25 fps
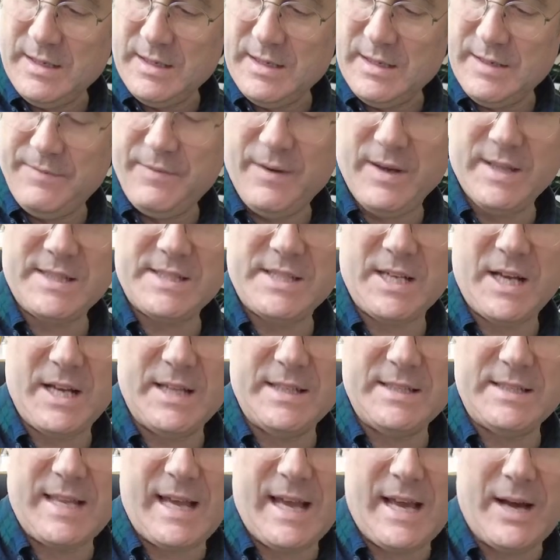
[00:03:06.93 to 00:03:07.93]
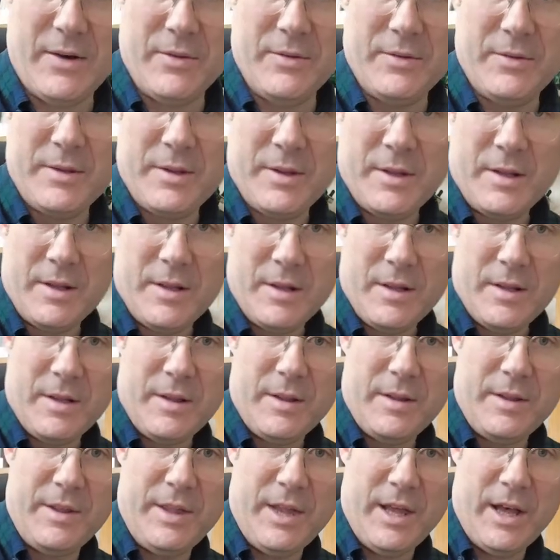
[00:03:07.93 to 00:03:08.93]
If I turn down
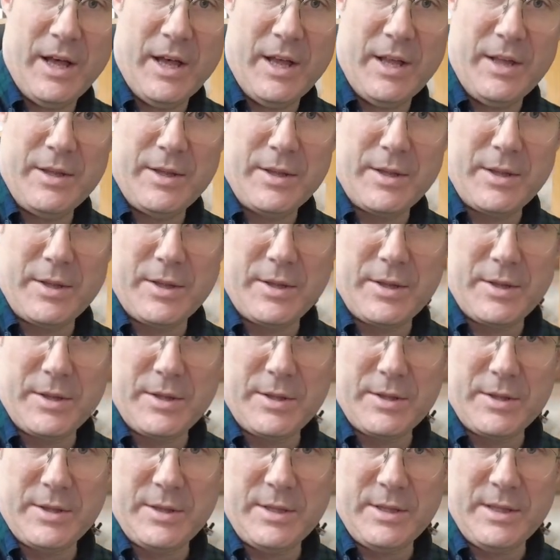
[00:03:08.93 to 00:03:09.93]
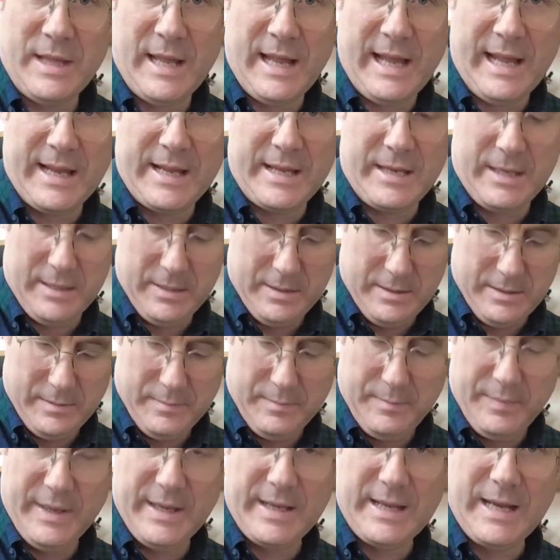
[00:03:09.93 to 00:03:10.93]
the neck
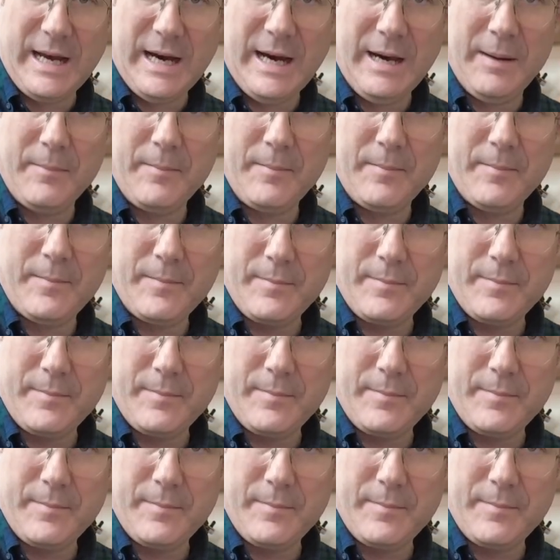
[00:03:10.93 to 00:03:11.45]
pickup,